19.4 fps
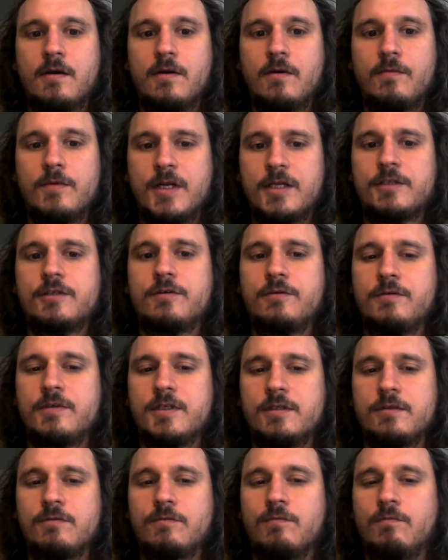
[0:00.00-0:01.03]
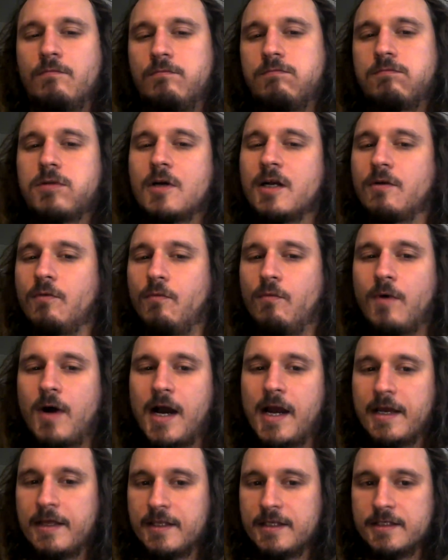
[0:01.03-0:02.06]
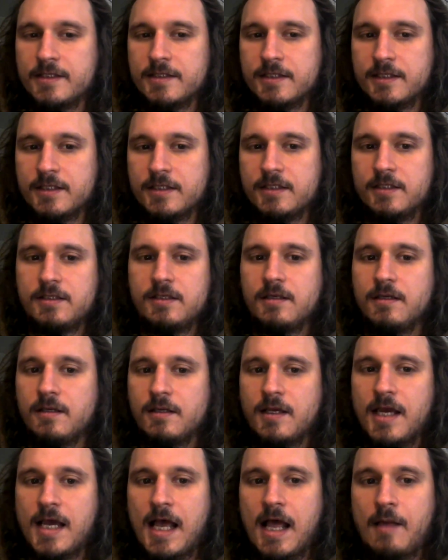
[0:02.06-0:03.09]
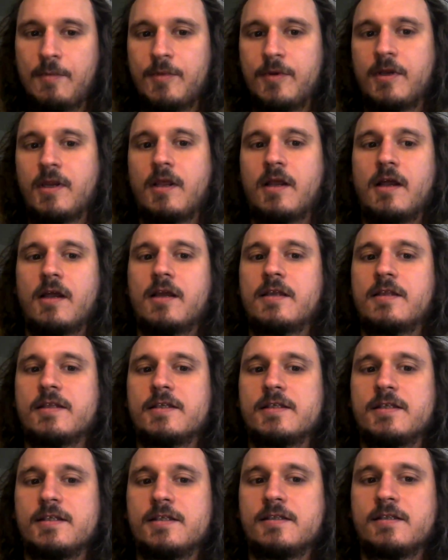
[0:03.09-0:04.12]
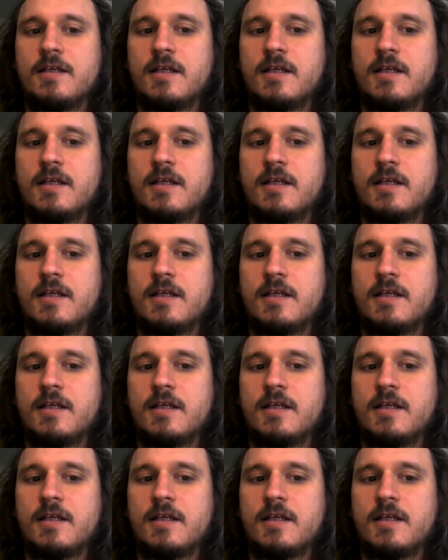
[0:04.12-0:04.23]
when I tuned into kind of why this is happening, I get the sense